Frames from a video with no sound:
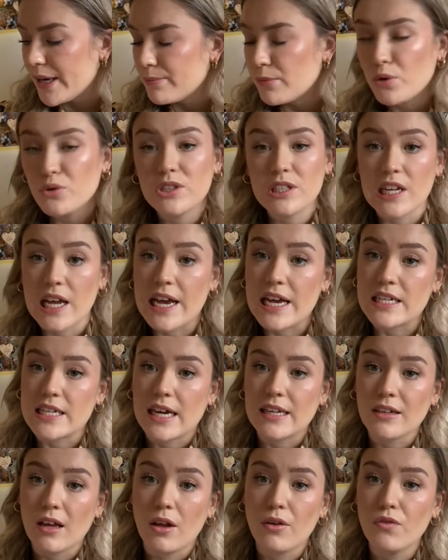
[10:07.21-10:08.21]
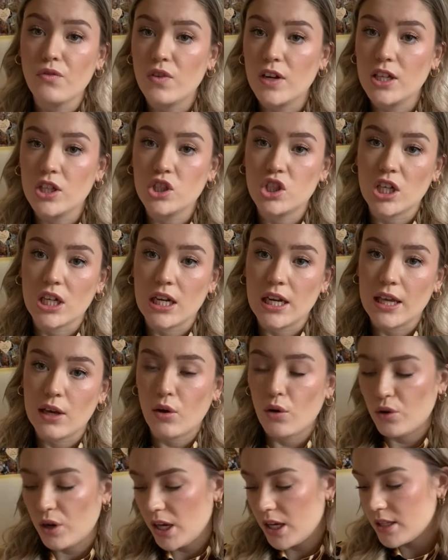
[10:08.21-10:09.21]
multi-layered and unflinchingly
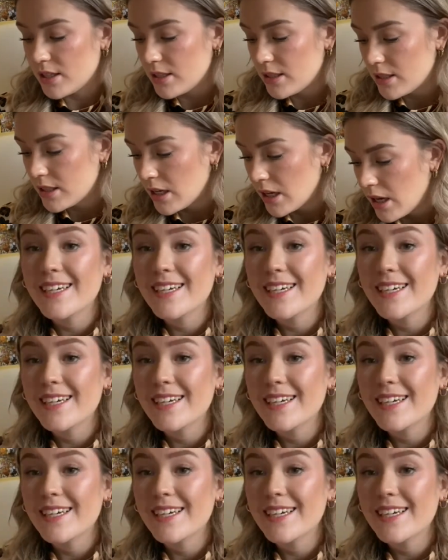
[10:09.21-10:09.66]
honest.